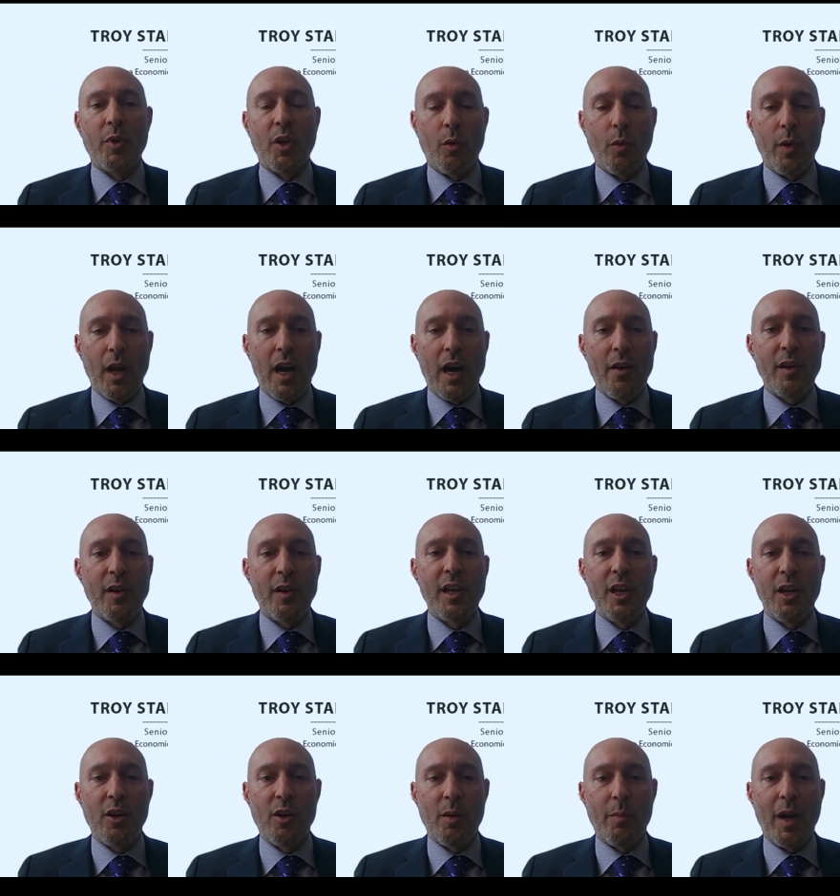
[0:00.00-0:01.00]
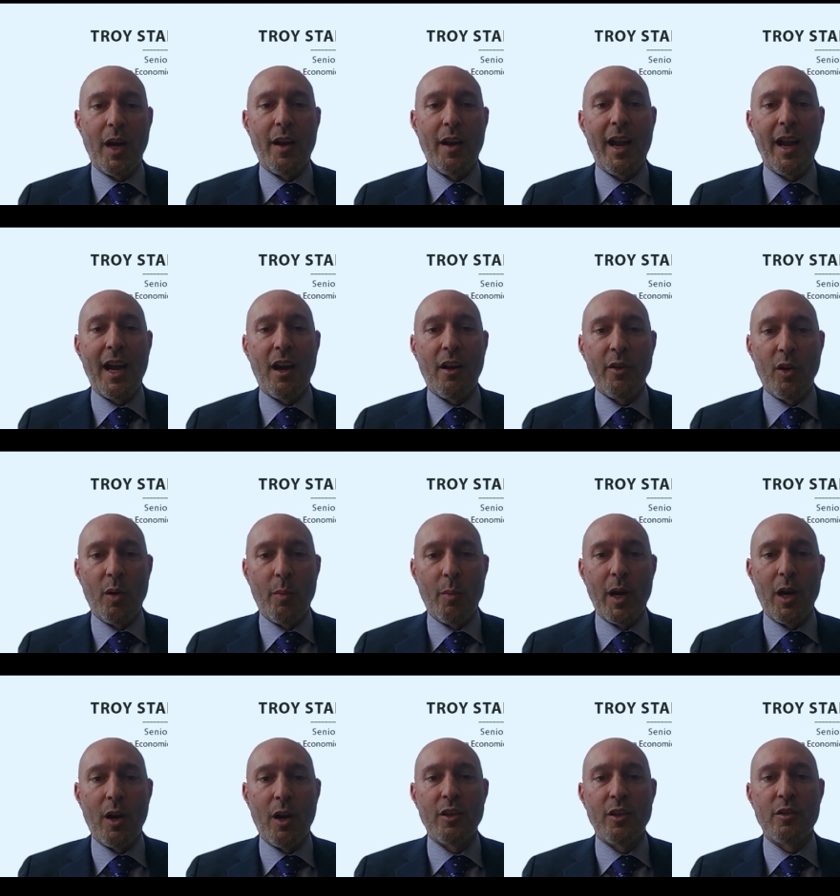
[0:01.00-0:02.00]
We often hear about how,
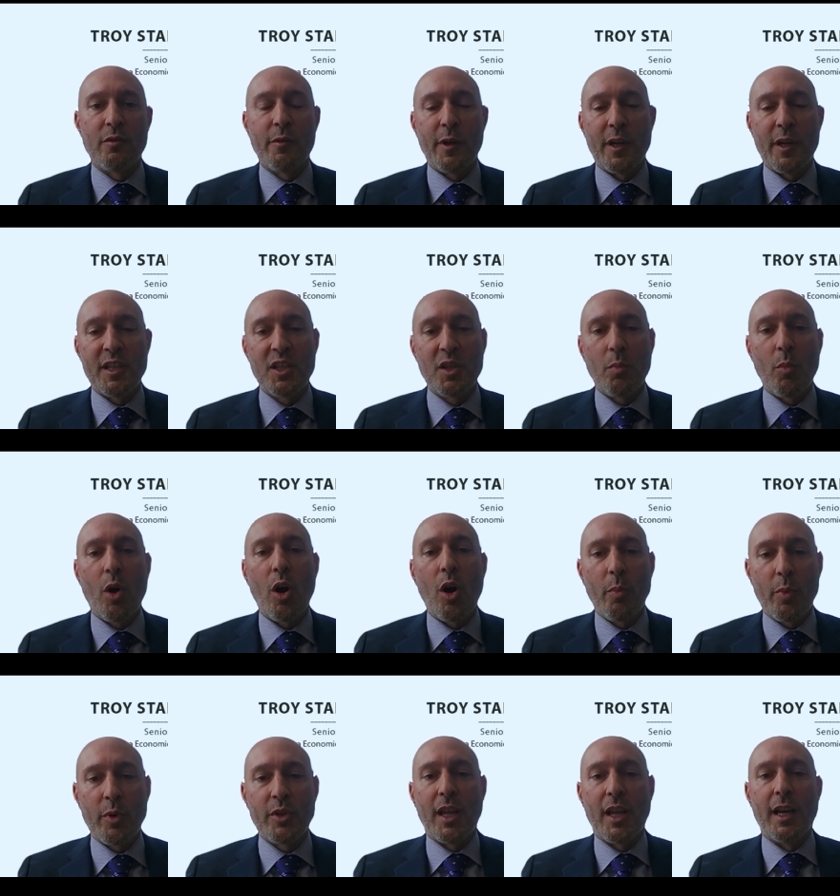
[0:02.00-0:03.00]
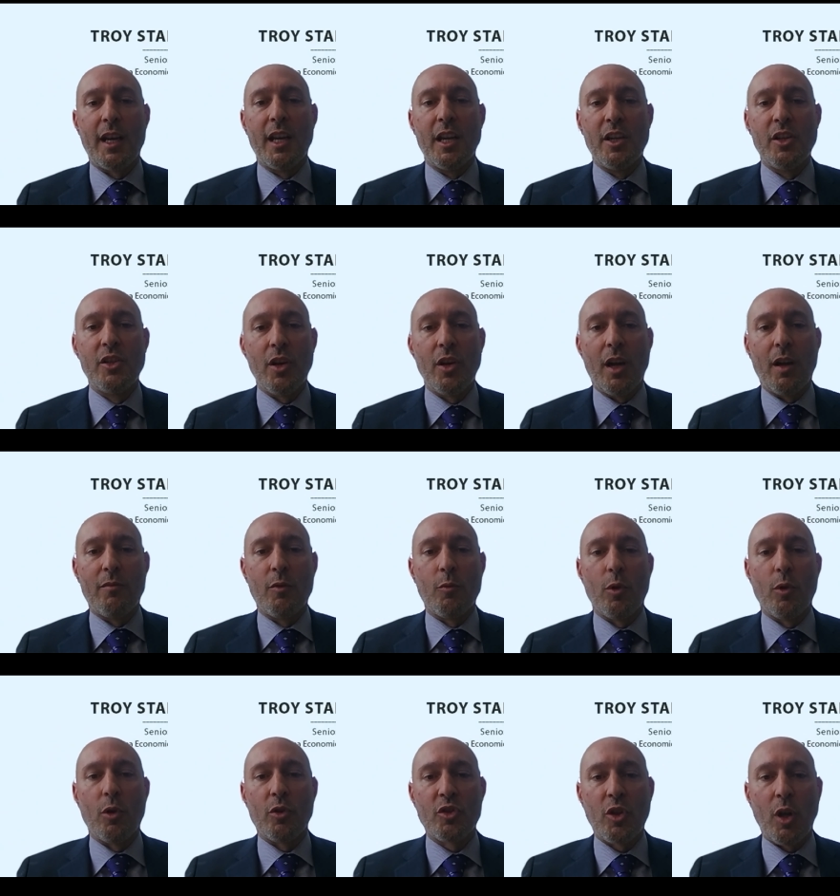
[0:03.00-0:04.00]
Americans are a very small percentage of the
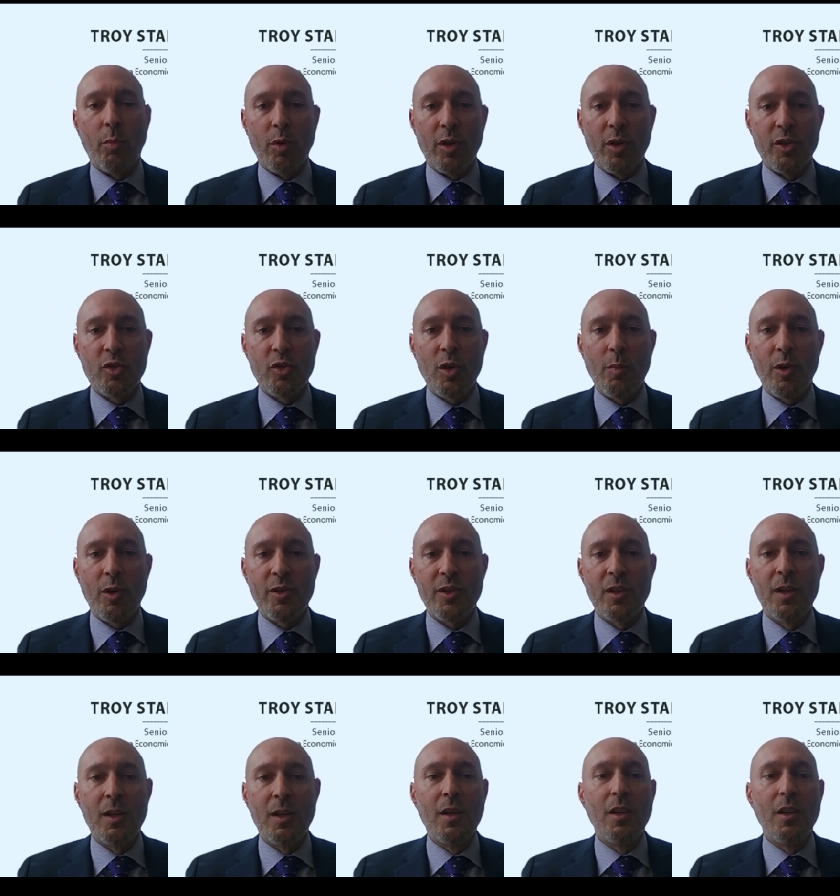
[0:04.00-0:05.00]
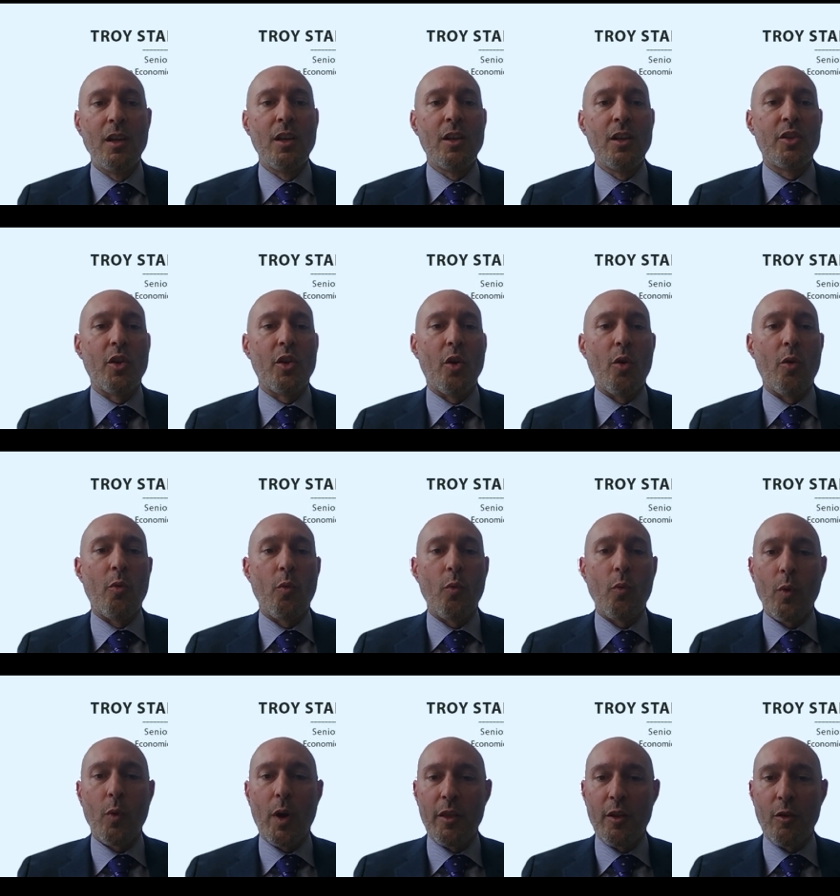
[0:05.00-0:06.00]
world's global consumers. So
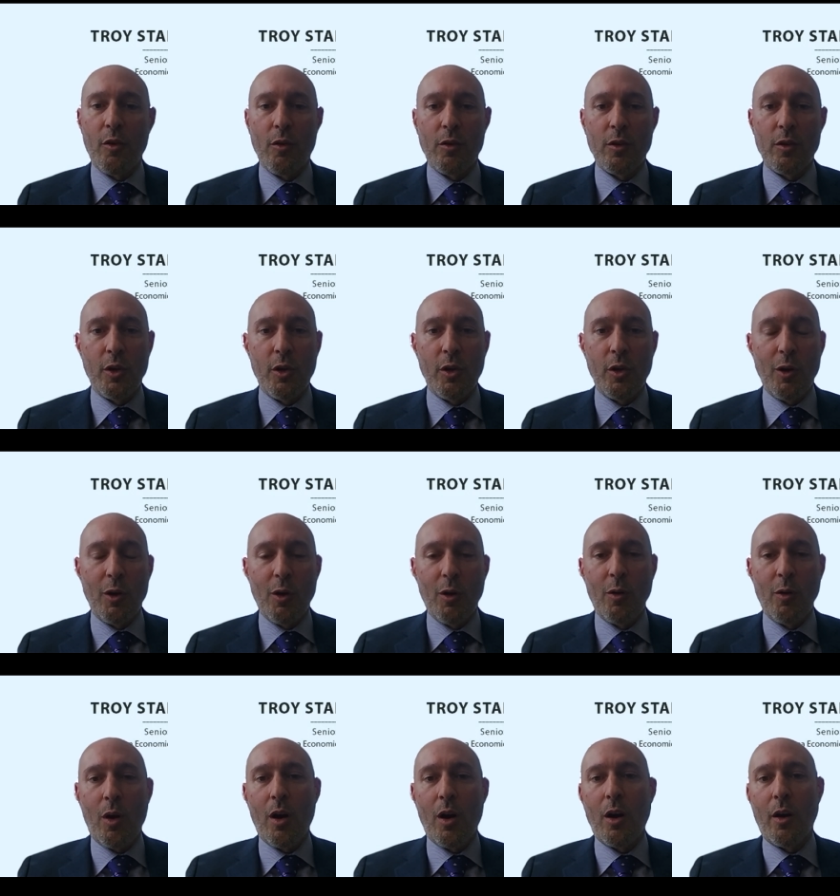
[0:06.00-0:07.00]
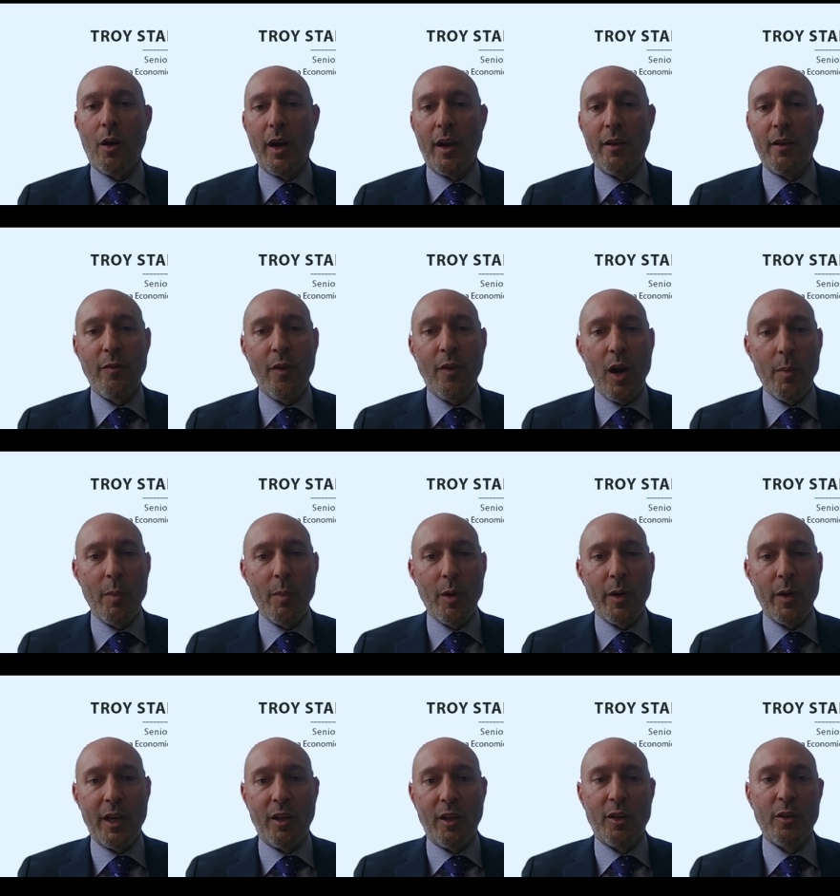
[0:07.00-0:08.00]
whether you are a farmer
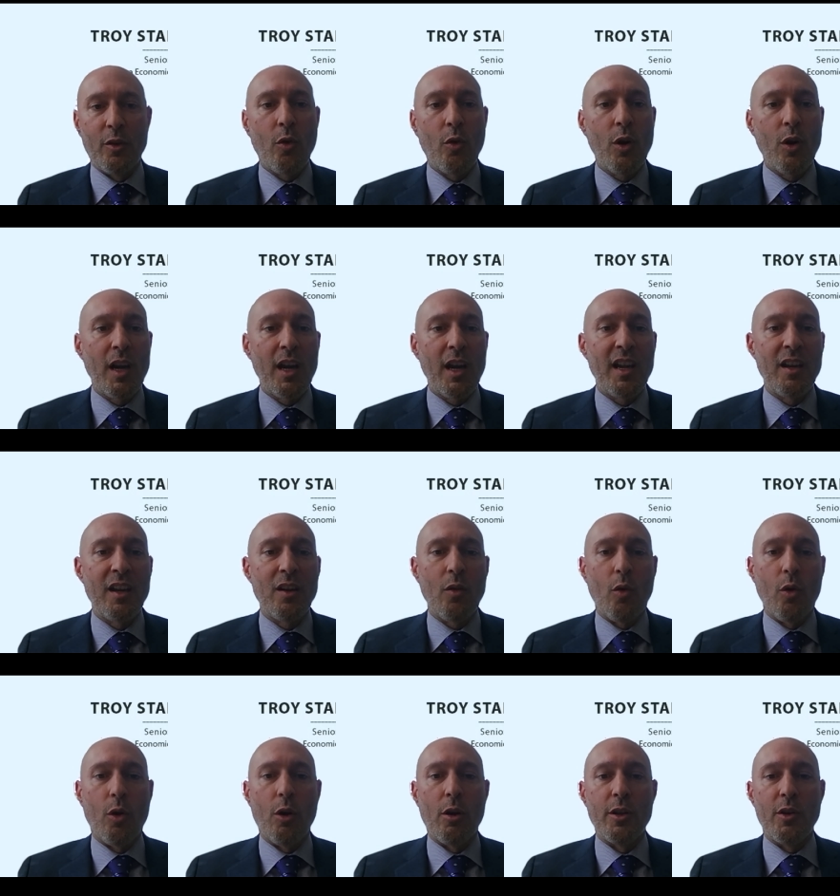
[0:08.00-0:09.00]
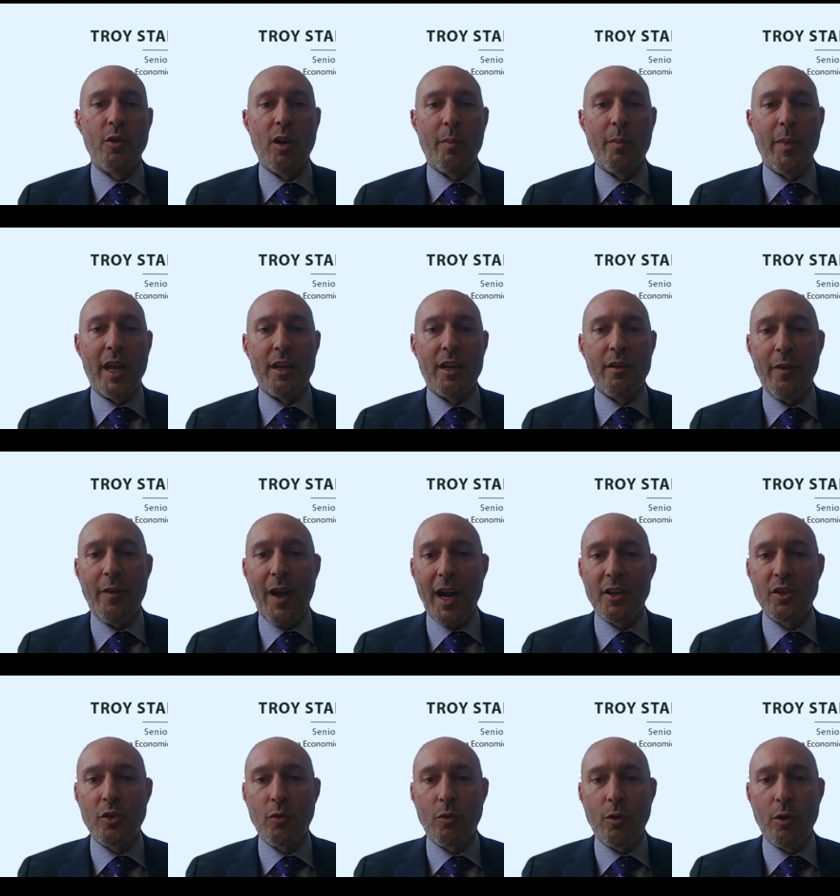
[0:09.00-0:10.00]
in Illinois or you're a
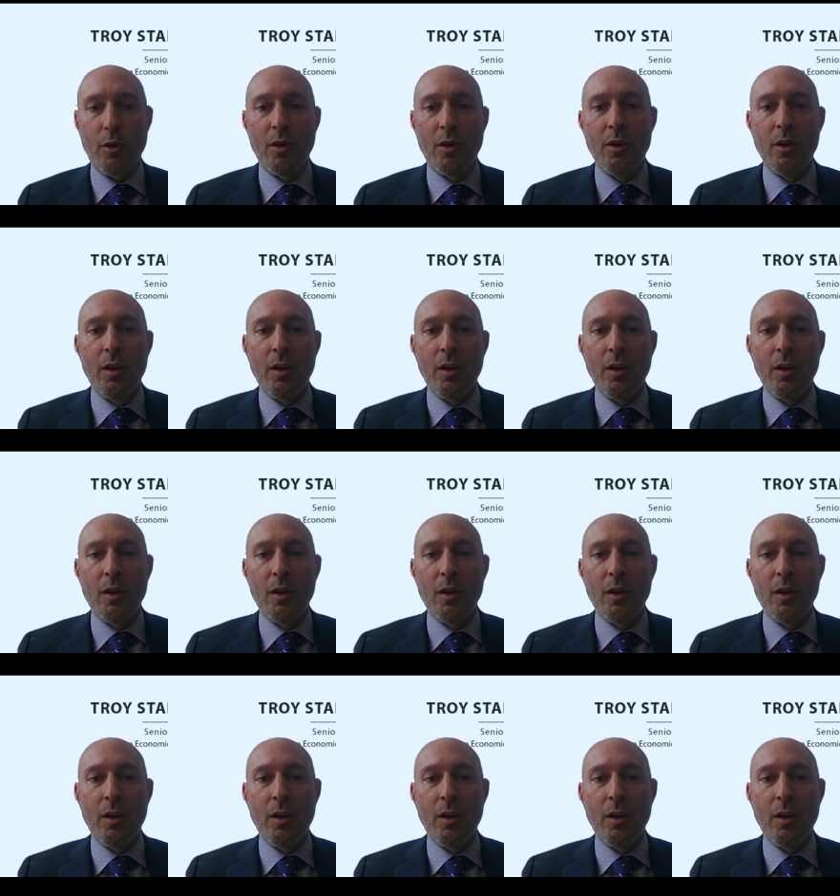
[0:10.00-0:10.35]
manufacturer